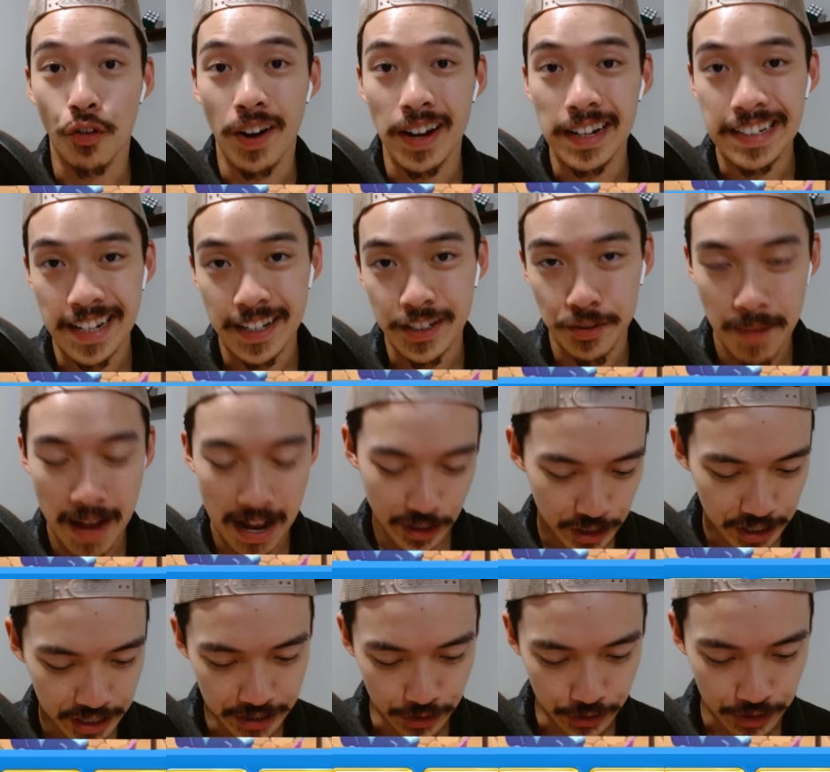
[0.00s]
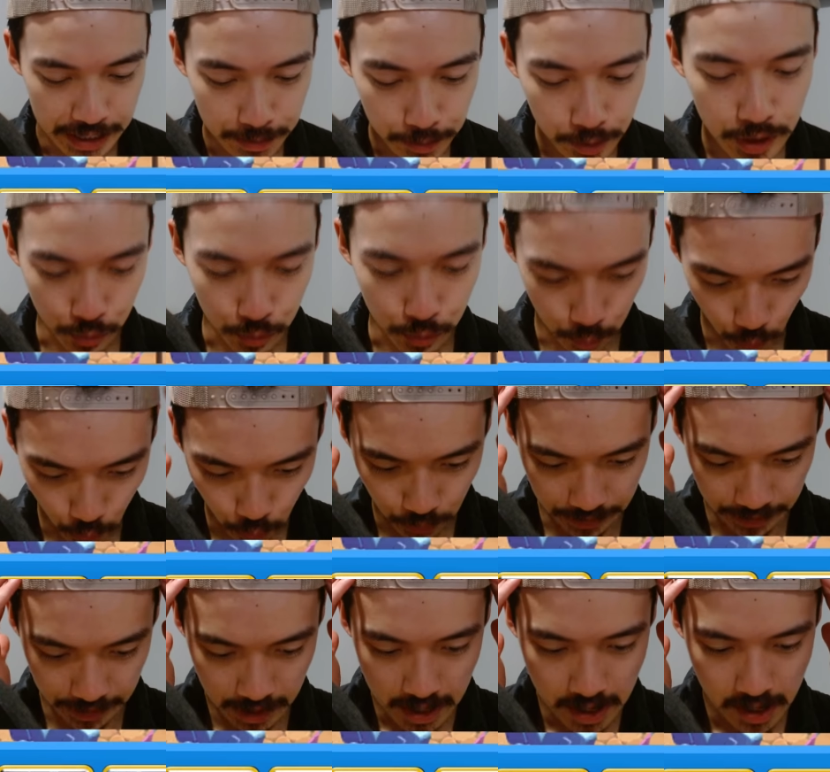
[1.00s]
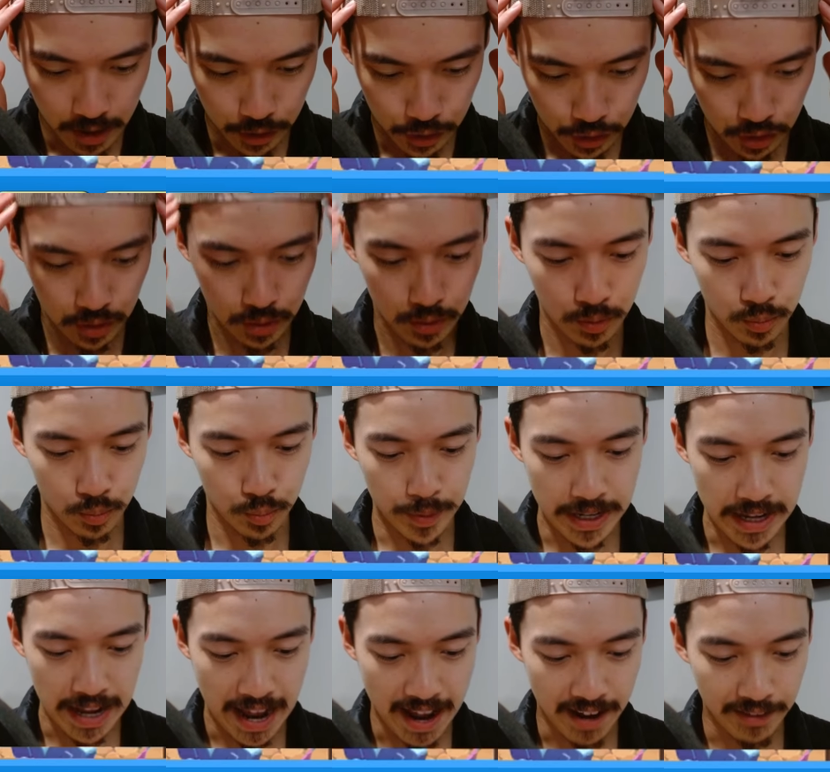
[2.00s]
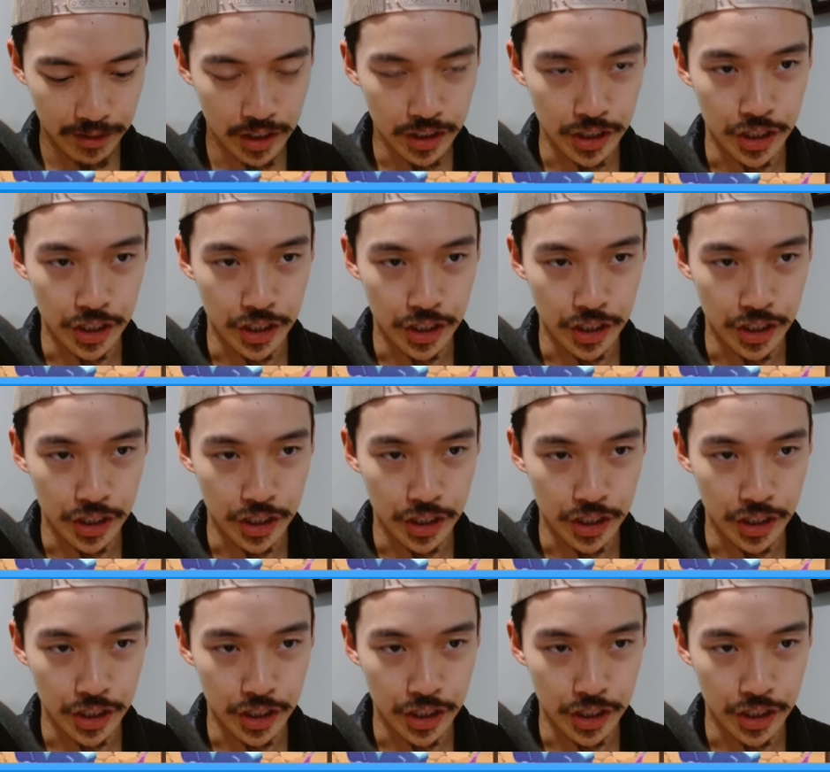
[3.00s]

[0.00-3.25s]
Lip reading: right, next match here. Keeping things rolling. So we have the